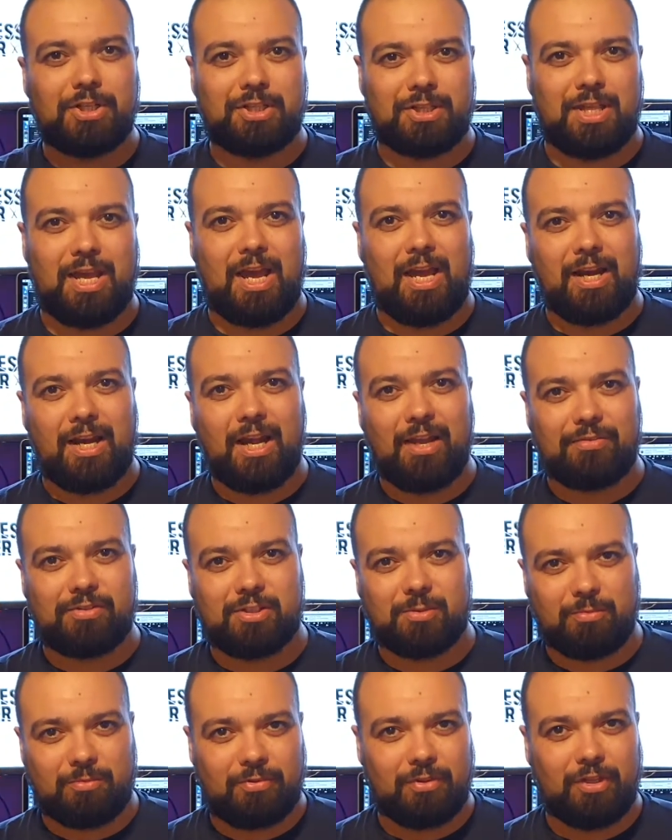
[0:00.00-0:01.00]
that and have
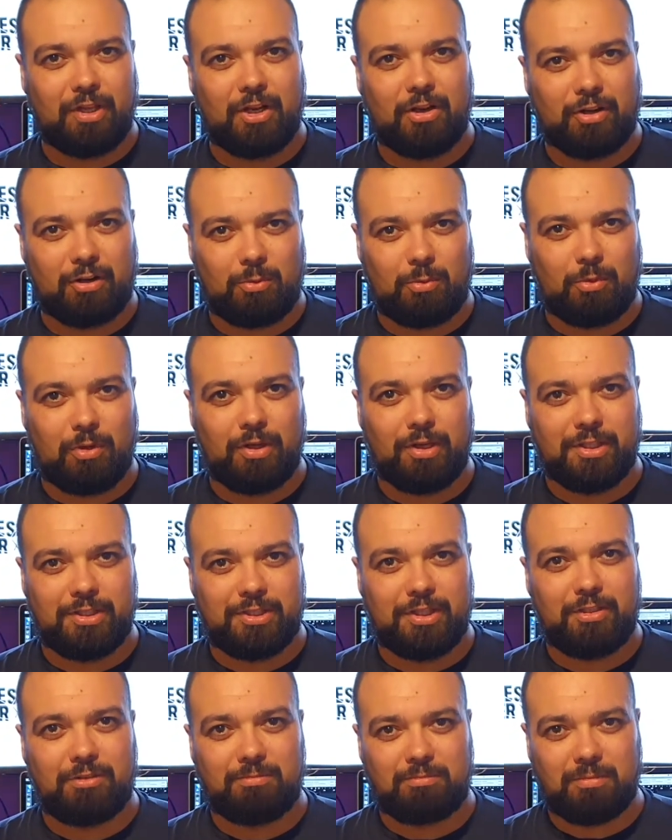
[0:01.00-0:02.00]
something that kind of works
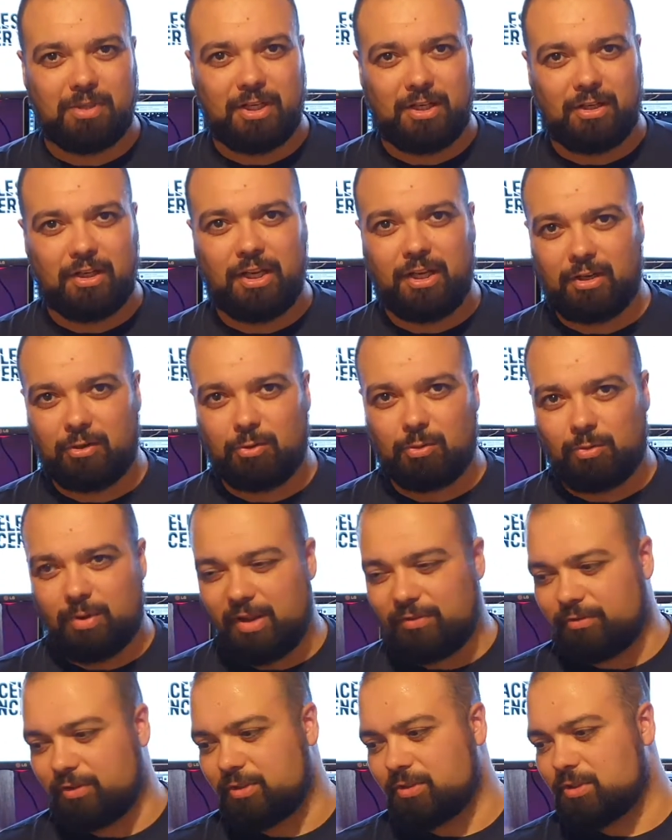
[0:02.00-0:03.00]
in all
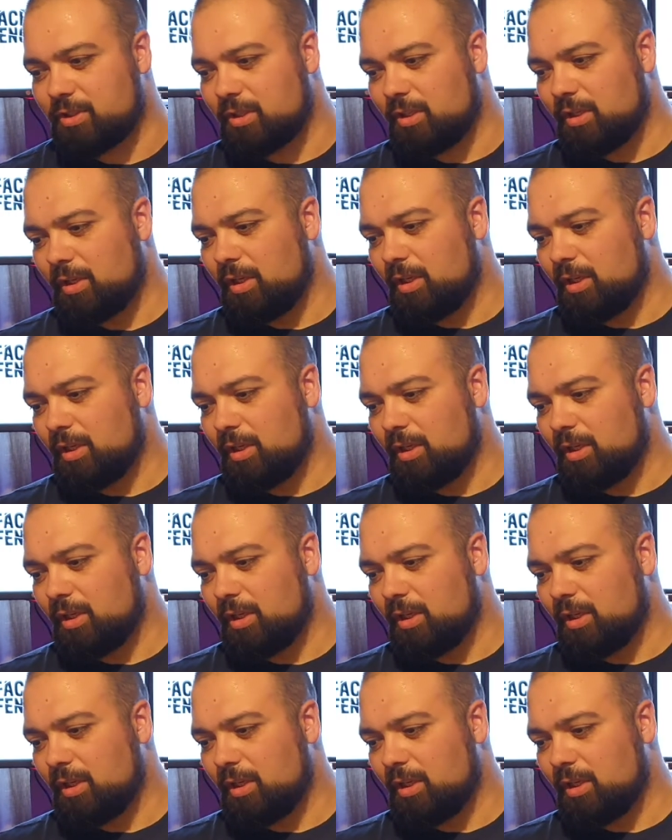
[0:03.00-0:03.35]
weathers.